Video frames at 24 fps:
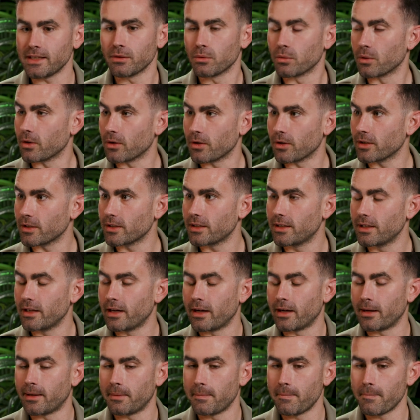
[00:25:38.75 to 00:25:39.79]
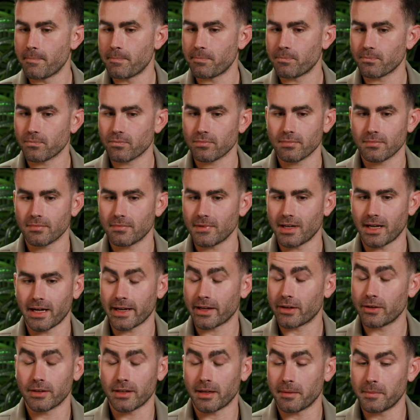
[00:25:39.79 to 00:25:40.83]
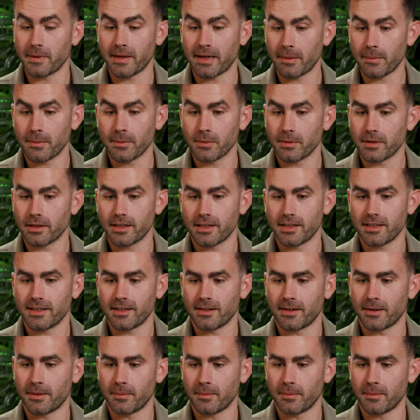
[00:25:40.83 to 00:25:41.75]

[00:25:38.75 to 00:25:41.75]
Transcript: the world. I could not be happier with it.